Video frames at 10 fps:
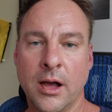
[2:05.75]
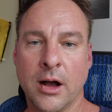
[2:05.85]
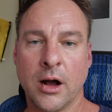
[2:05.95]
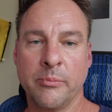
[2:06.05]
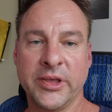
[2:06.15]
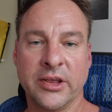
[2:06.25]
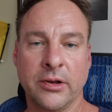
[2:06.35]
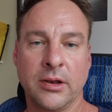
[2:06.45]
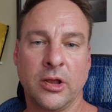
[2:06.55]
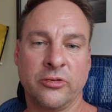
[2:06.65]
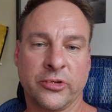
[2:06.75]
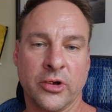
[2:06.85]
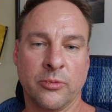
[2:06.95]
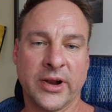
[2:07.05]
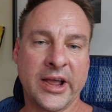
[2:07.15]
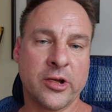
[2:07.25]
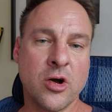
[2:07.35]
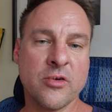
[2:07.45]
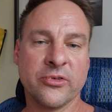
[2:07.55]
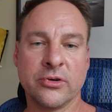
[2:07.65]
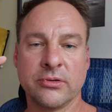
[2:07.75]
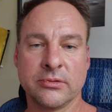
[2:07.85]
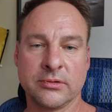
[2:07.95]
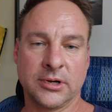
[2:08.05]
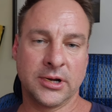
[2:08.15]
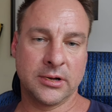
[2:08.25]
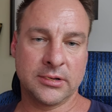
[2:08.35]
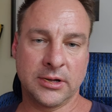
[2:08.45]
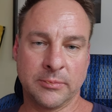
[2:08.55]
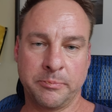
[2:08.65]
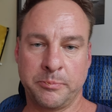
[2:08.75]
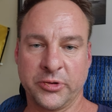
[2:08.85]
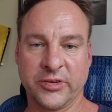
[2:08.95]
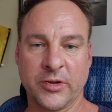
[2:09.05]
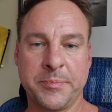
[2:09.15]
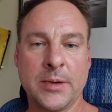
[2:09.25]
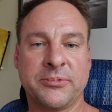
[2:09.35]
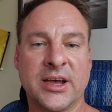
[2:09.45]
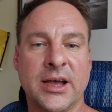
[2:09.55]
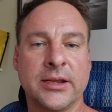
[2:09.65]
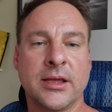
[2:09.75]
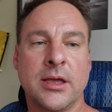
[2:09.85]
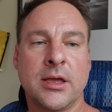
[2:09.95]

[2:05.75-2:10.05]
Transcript: um, and so when I go over uh, a specific peptide,